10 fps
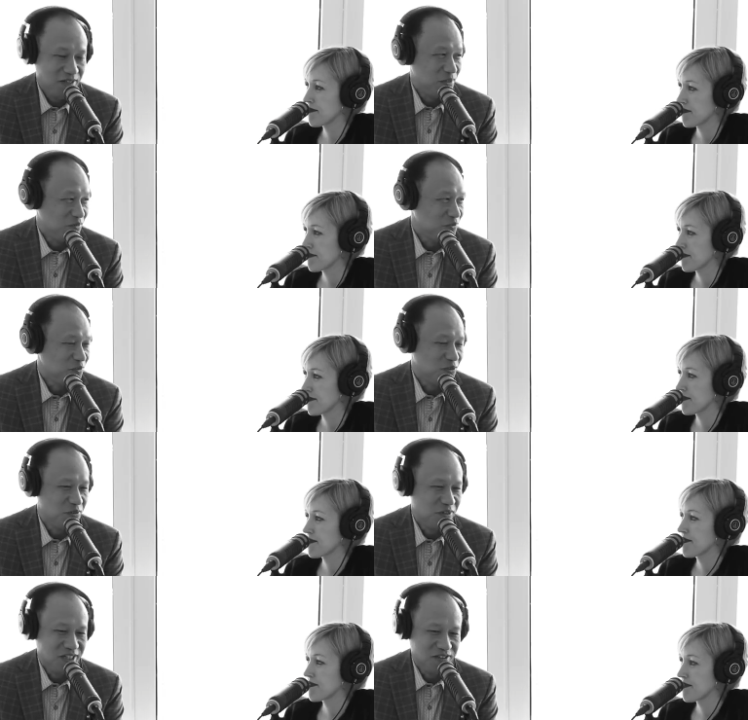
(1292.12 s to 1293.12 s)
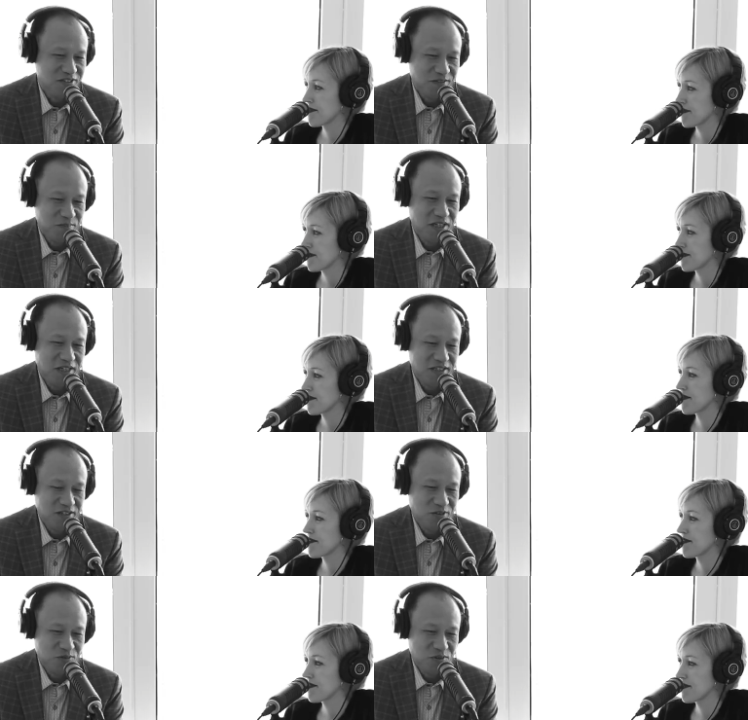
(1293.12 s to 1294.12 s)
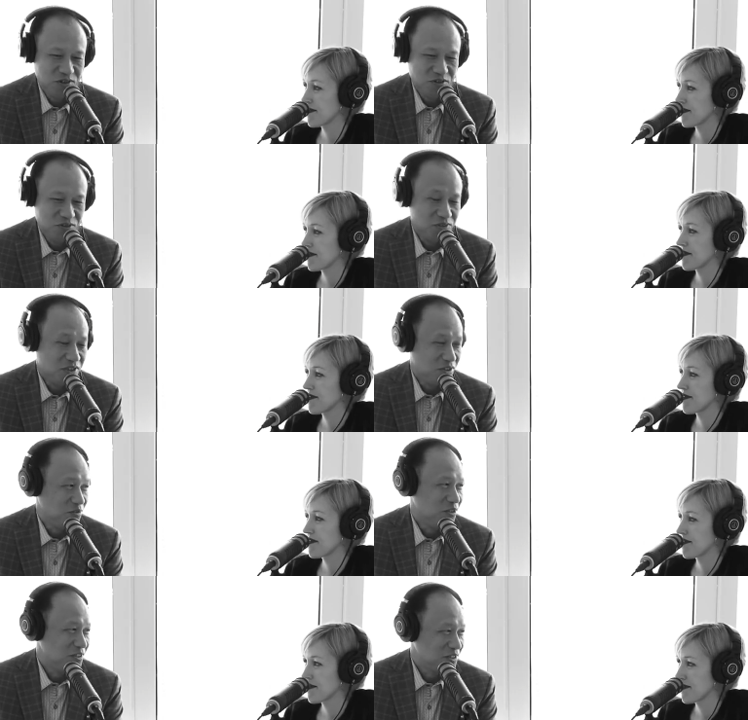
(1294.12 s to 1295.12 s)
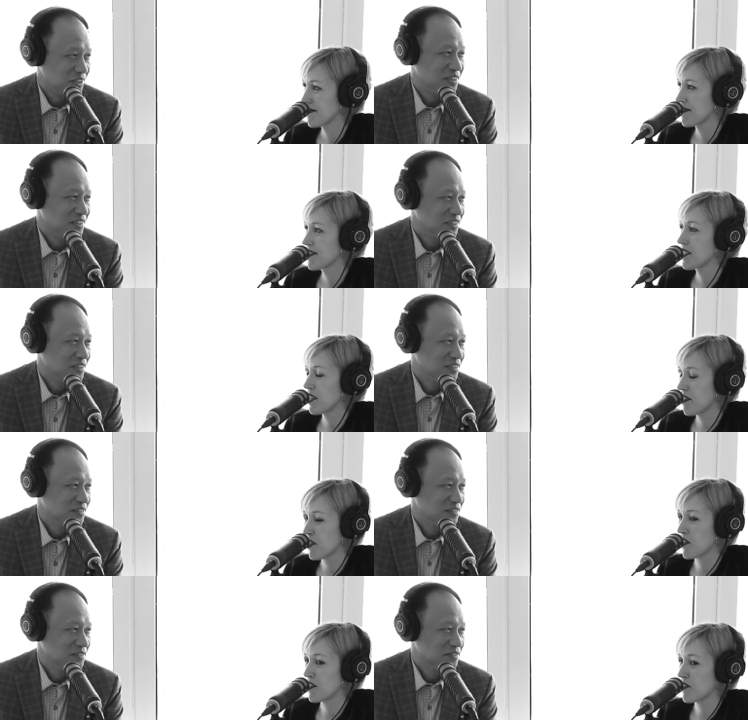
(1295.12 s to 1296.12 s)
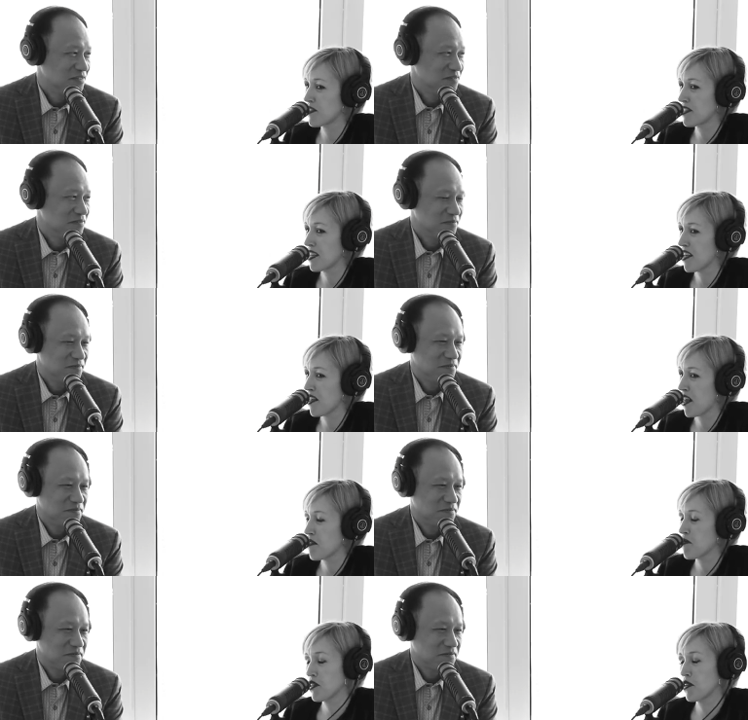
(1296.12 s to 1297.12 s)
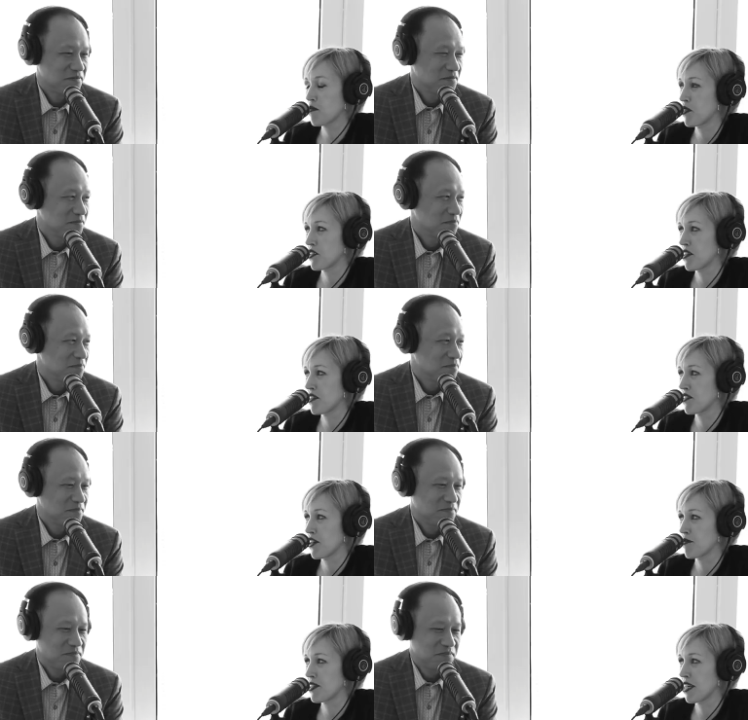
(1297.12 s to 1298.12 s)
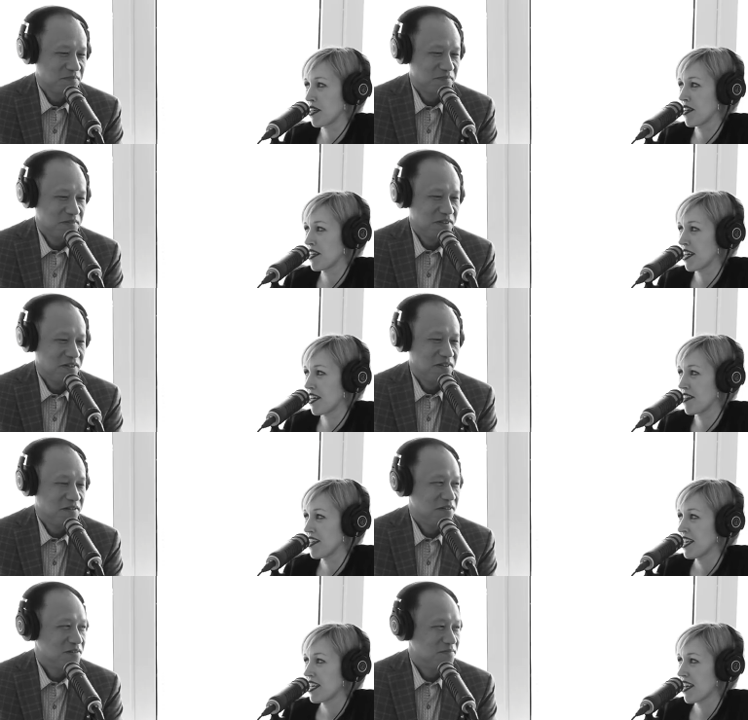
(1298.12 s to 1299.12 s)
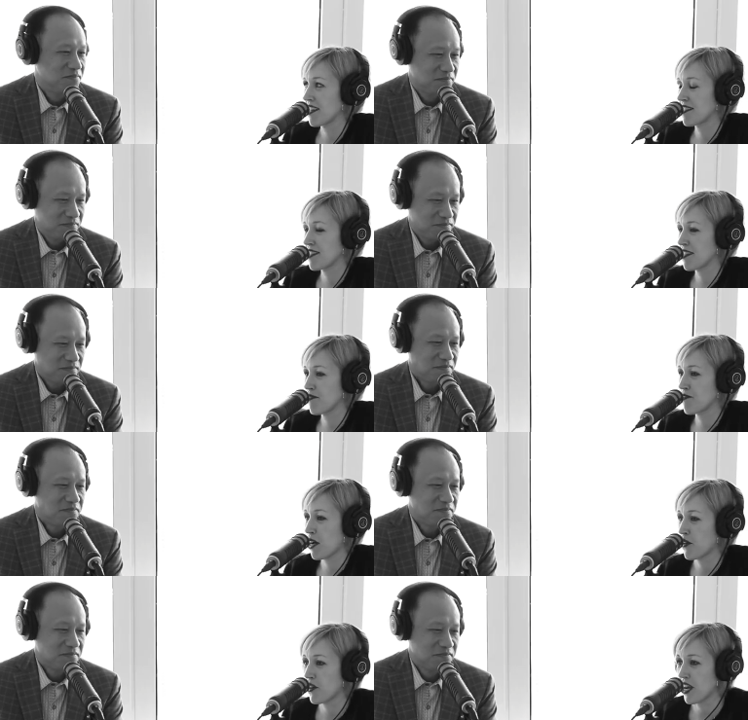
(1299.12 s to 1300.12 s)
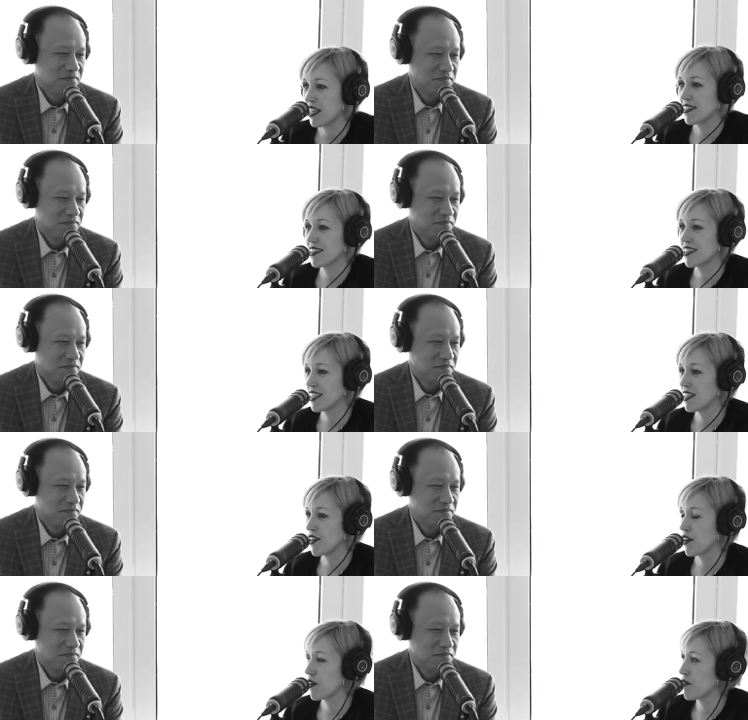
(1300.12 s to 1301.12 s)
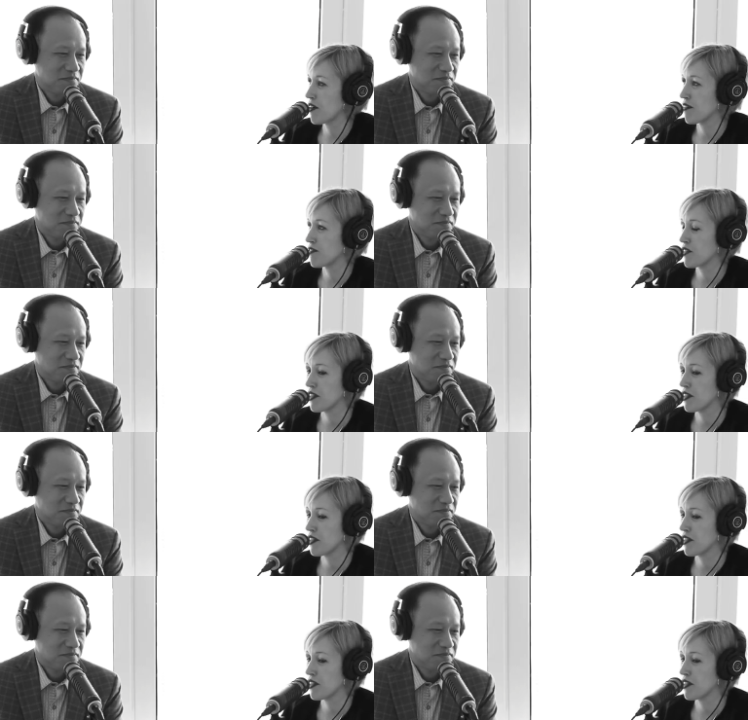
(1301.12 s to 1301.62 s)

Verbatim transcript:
Speaker 1: that before. At the same time, they also introduce the new risk.
Speaker 2: Very interesting. I really appreciate your time today, Ken. Ken Xie, founder and CEO of